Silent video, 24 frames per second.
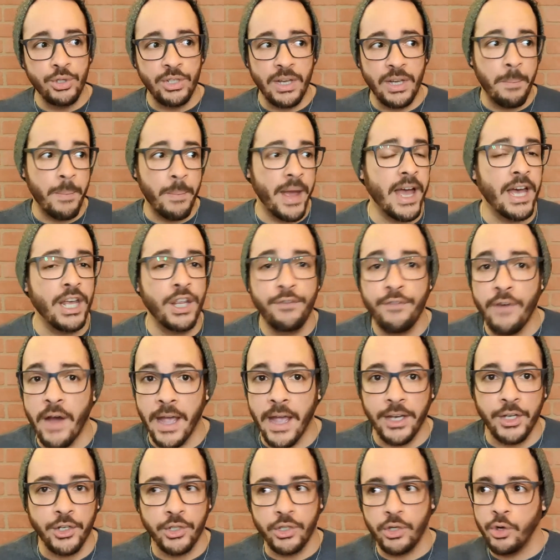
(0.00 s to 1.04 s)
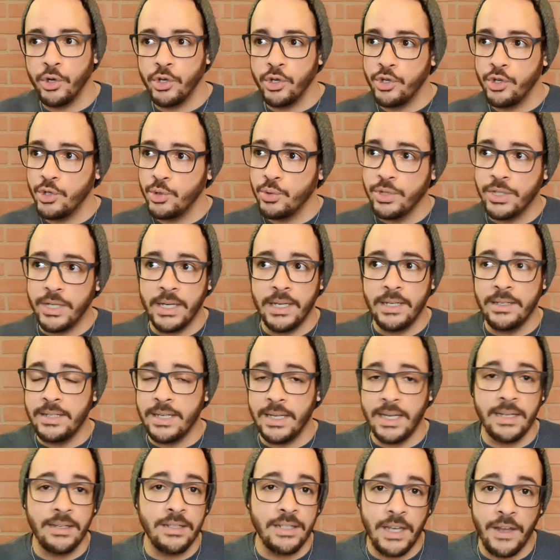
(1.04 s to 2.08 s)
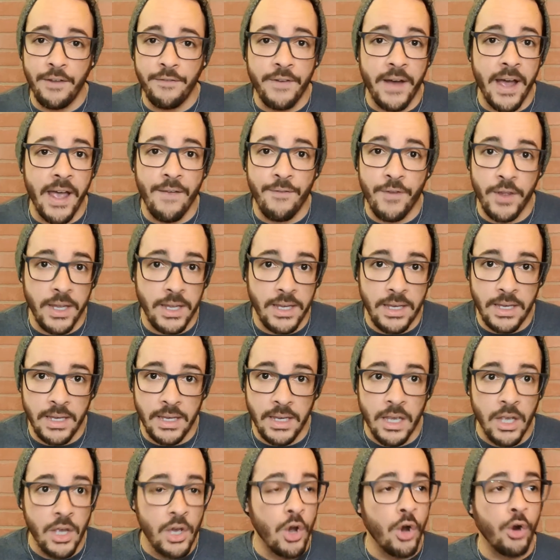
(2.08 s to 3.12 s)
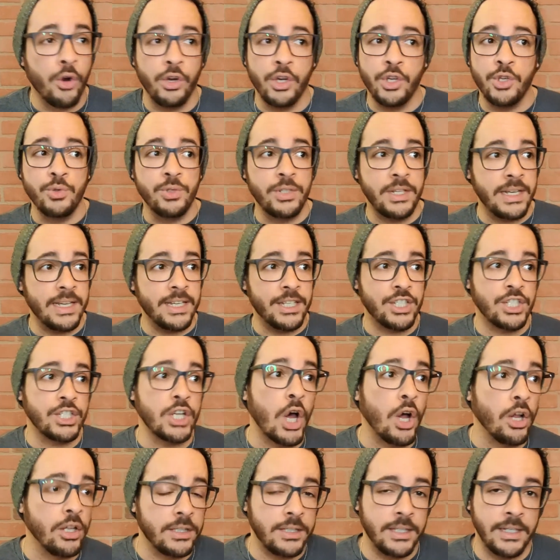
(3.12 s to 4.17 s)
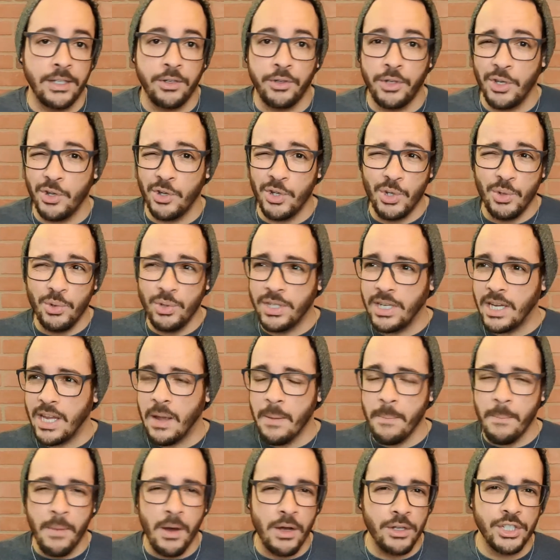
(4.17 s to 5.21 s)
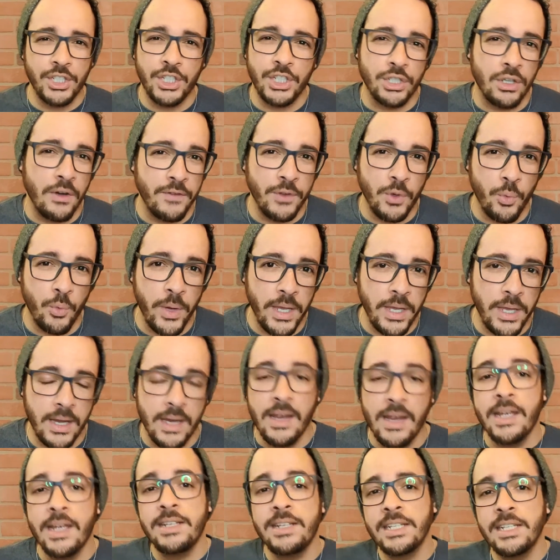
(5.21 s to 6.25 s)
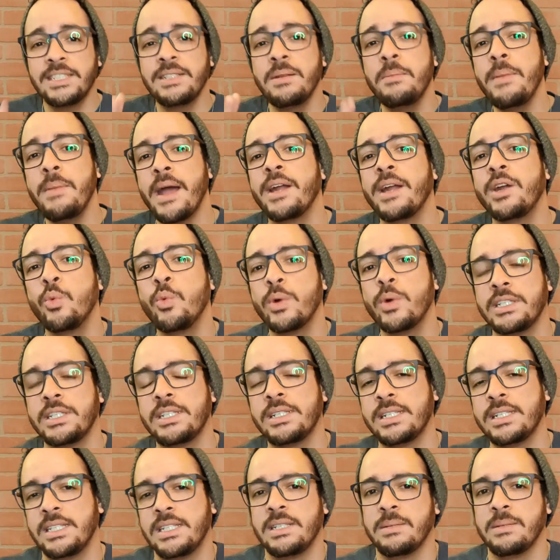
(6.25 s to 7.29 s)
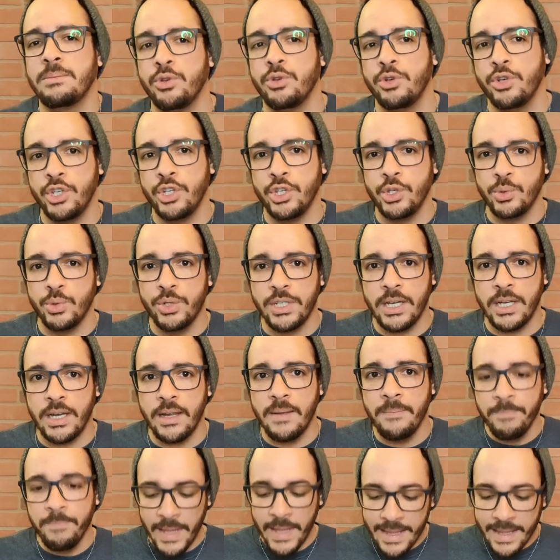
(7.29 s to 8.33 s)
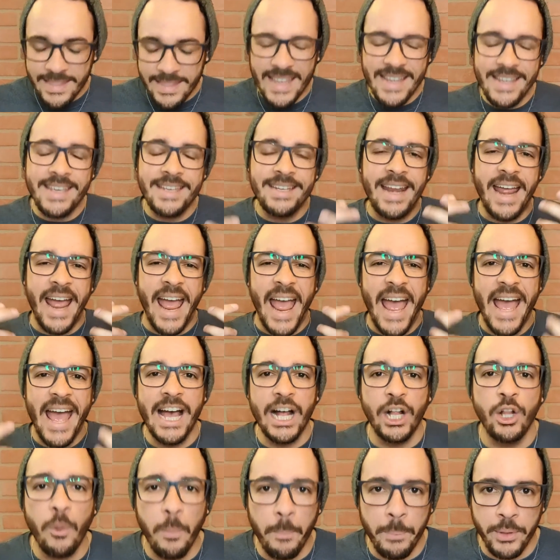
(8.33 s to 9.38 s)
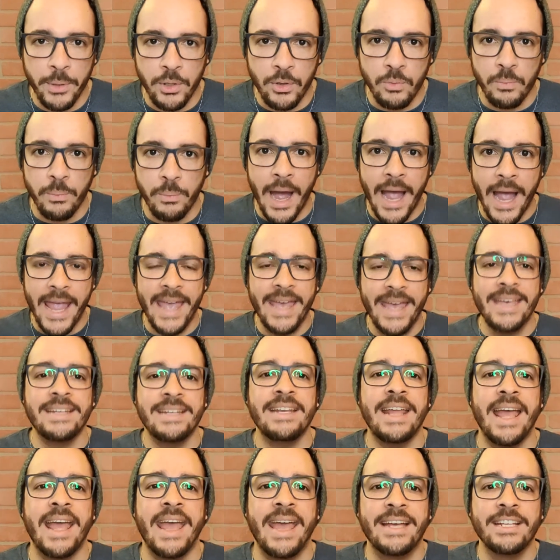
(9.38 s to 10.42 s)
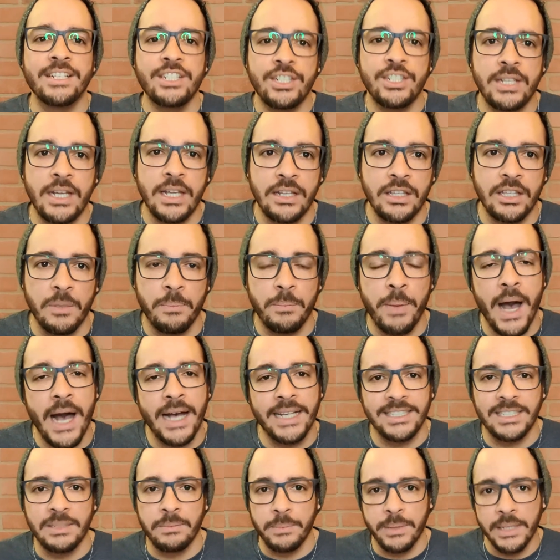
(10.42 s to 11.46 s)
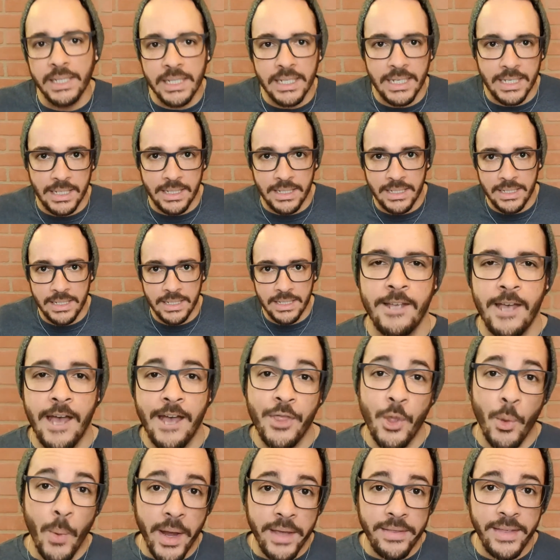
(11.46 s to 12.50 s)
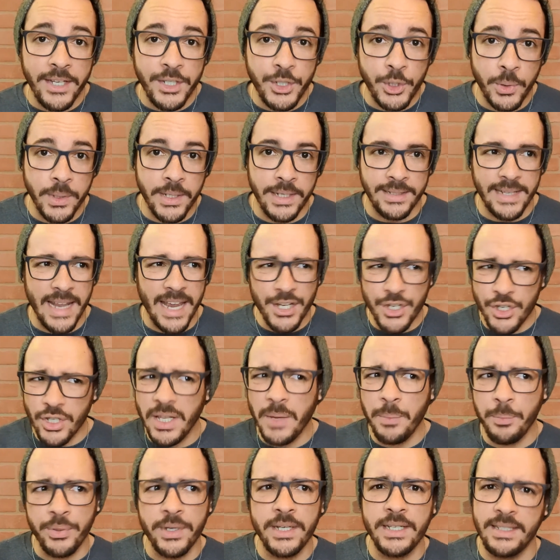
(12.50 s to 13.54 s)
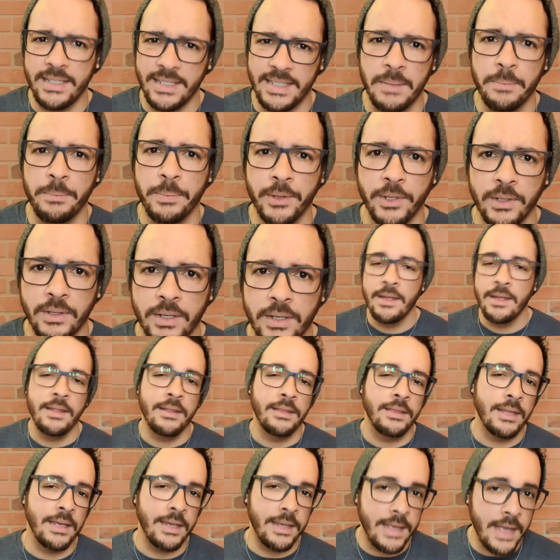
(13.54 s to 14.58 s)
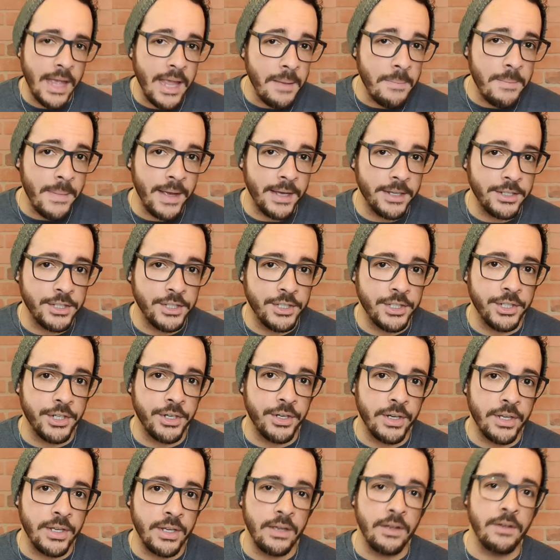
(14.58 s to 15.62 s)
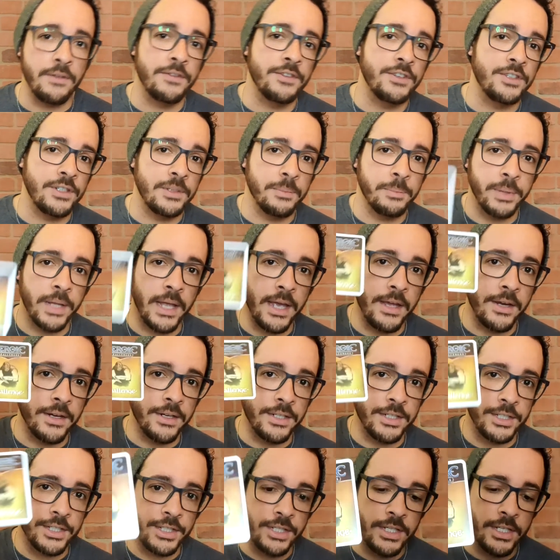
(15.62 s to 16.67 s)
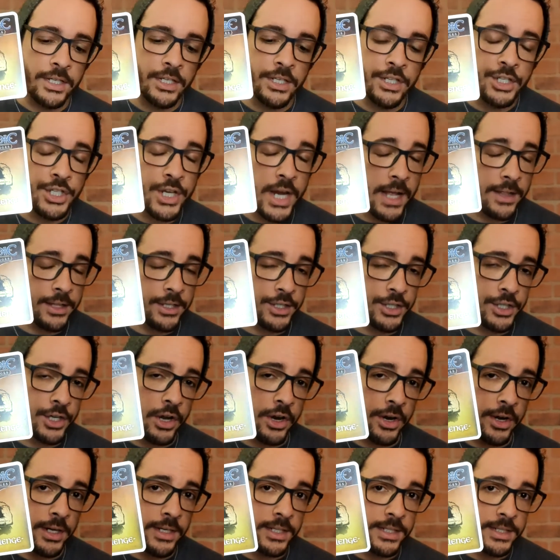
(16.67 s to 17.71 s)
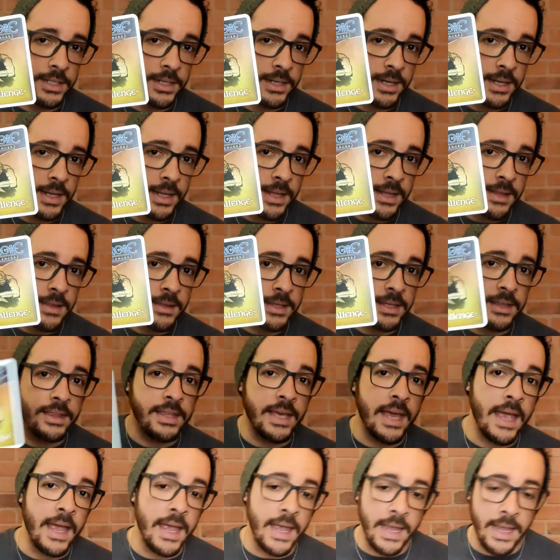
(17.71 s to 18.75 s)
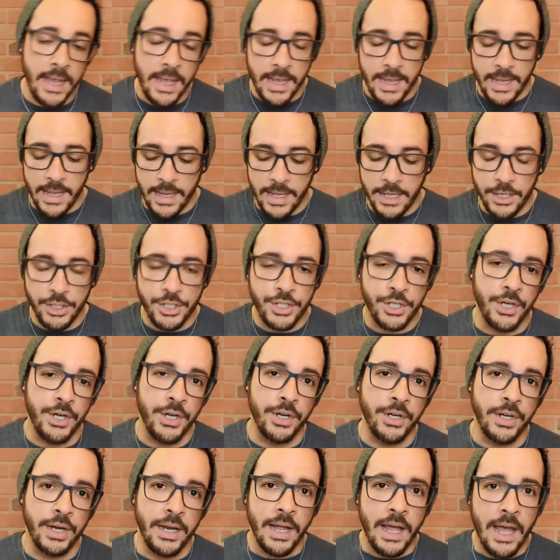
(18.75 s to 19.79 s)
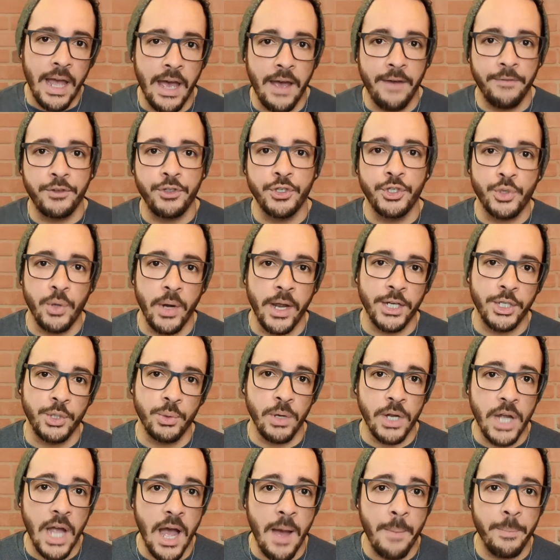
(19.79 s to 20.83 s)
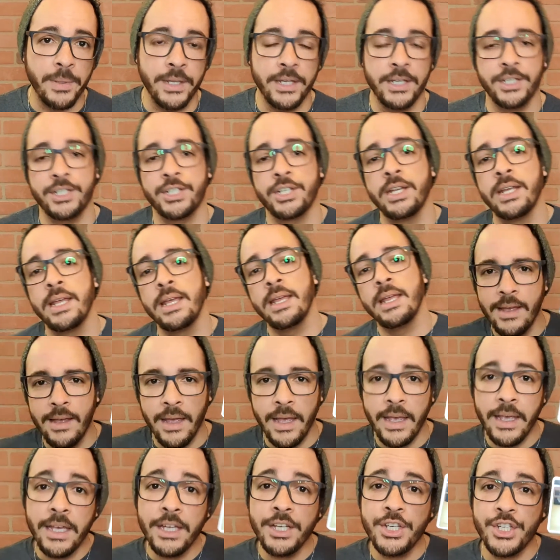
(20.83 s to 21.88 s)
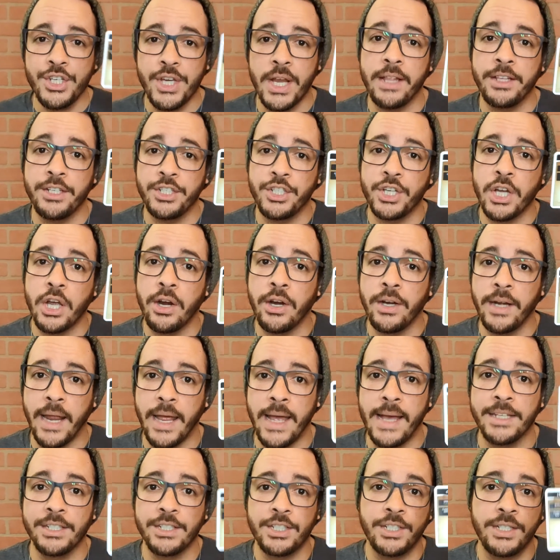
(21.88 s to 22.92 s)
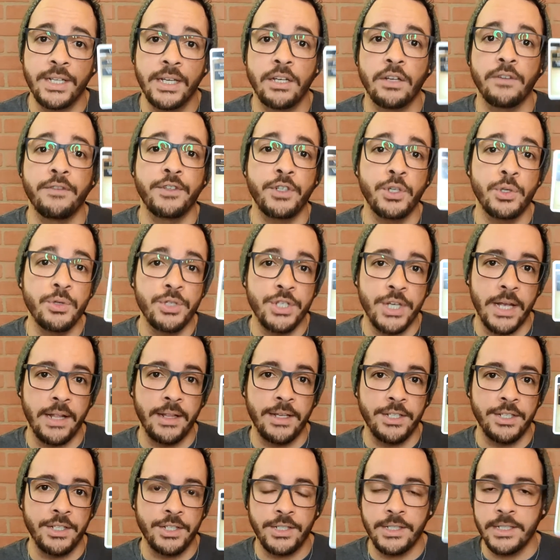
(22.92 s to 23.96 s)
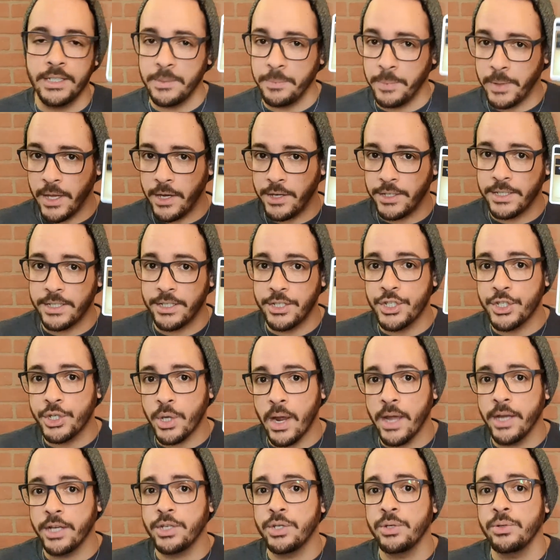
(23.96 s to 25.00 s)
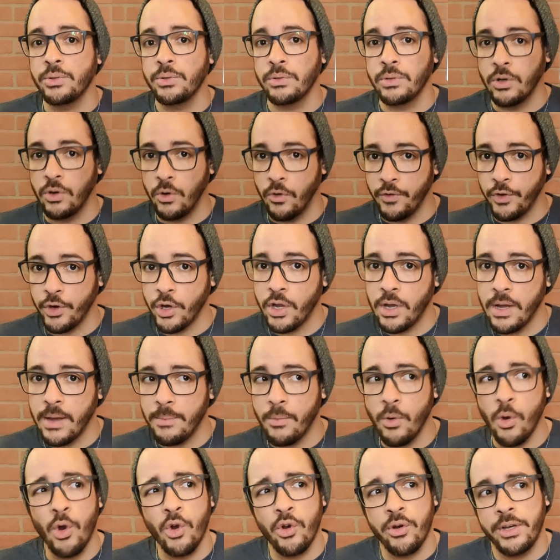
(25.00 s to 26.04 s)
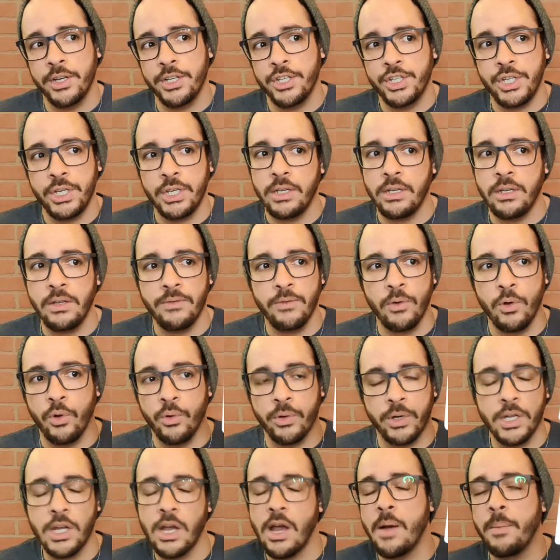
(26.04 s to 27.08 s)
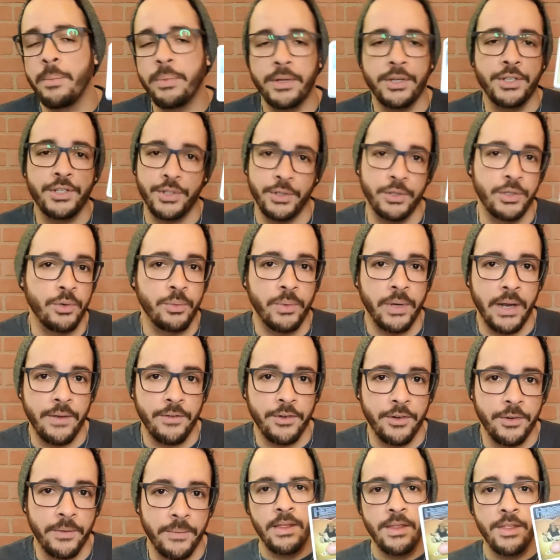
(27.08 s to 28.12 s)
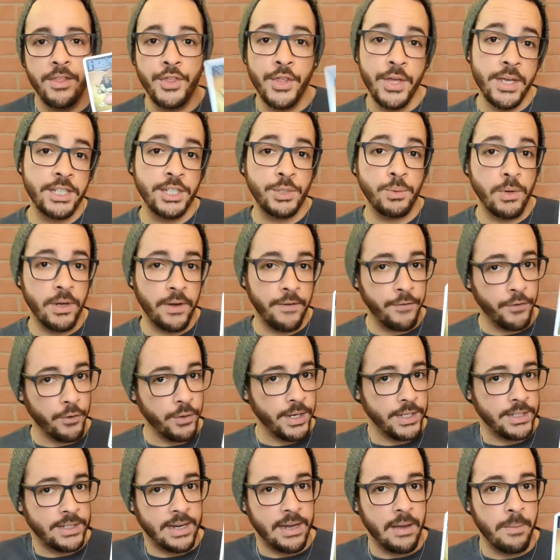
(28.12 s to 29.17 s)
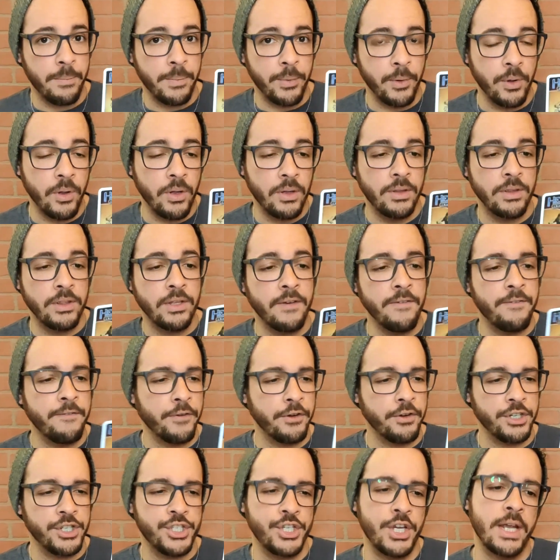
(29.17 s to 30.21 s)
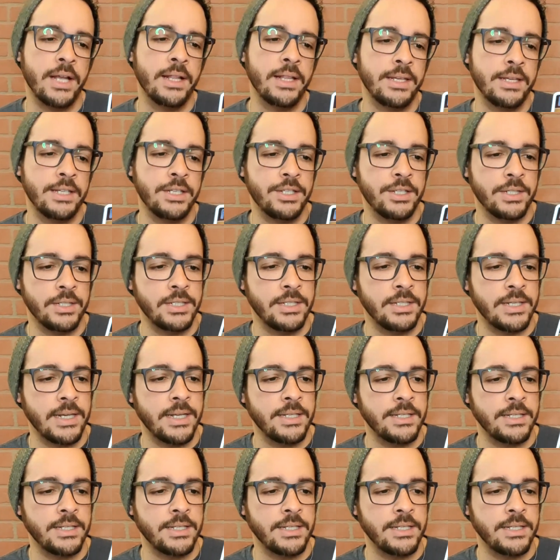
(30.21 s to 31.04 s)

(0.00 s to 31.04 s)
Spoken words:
Pathfinder, or you're using D&D 5e, or you're using Exalted, or you're using Monster of the Week. It doesn't matter what system you're using, they can help you by enhancing the possibilities. And the way they do it is actually pretty simple. The Game Master gives players challenge cards that they, in turn, have to try to accomplish. Each challenge card has a set of 2 challenges that the players can try to overcome, or achieve, or accomplish, or whatever. This one, for example, the first challenge it says